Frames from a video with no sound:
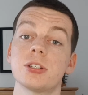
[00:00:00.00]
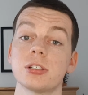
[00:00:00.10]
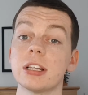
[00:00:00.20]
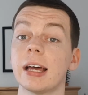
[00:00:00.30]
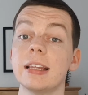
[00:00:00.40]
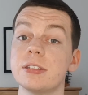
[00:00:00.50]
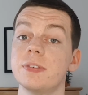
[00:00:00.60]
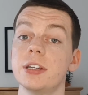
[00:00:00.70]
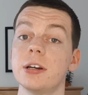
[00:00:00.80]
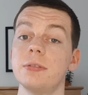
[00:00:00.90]
sure to like this
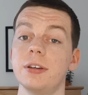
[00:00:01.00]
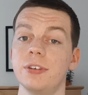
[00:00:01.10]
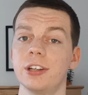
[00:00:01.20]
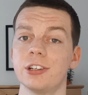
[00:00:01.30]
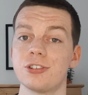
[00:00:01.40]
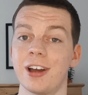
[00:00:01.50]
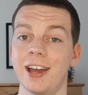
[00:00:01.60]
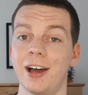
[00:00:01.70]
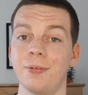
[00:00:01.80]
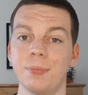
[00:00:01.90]
video if you're going to try it
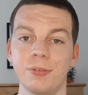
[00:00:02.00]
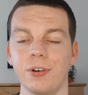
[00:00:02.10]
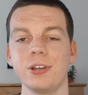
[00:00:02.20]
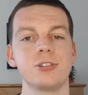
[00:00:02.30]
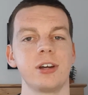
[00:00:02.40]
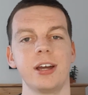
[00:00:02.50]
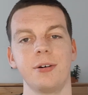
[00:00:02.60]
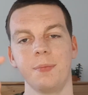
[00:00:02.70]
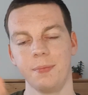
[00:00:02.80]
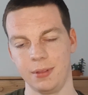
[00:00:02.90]
out. Before you try it
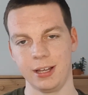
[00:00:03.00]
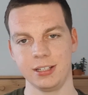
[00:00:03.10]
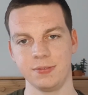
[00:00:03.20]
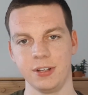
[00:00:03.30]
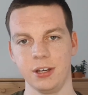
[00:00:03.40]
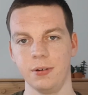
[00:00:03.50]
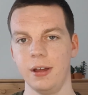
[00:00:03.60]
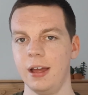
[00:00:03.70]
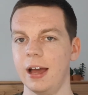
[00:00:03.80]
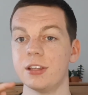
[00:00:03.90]
out, like this video
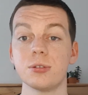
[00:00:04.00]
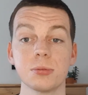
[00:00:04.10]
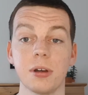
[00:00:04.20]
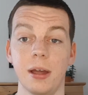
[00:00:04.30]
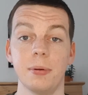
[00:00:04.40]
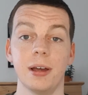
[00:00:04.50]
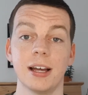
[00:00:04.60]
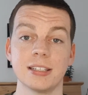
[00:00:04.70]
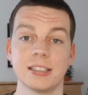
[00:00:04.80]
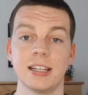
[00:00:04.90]
and subscribe.
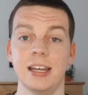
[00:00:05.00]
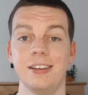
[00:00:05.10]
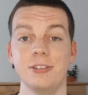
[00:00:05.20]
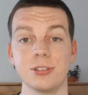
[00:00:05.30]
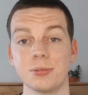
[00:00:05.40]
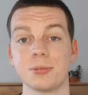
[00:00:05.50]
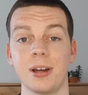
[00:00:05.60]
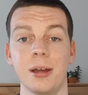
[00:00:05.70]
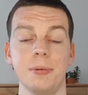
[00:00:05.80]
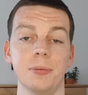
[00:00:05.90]
As I say, if you
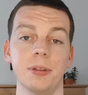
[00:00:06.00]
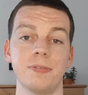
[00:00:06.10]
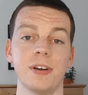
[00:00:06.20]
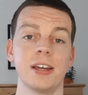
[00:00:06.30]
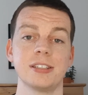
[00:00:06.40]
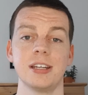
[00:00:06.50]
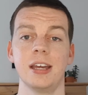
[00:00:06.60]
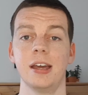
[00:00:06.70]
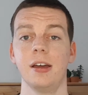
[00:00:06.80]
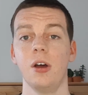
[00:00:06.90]
subscribe, you'll be the first to
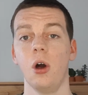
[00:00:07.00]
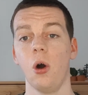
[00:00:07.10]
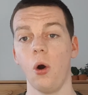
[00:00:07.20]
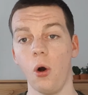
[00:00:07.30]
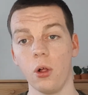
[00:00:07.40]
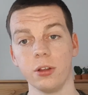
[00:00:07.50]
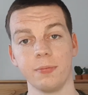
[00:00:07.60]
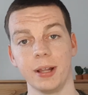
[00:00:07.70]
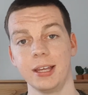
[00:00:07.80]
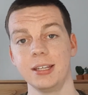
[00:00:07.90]
hear all of
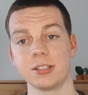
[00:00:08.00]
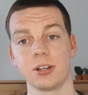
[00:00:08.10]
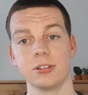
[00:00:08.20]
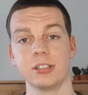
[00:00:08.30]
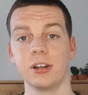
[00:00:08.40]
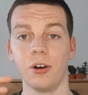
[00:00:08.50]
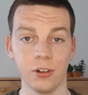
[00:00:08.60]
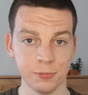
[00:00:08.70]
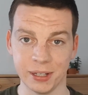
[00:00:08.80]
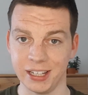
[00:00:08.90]
my latest content,
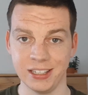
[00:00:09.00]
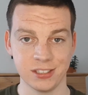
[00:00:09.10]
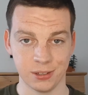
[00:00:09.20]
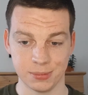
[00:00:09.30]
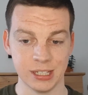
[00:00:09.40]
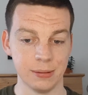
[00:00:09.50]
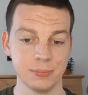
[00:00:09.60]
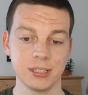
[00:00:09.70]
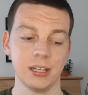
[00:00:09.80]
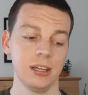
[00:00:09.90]
all of my latest top
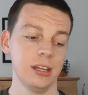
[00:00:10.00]
tips,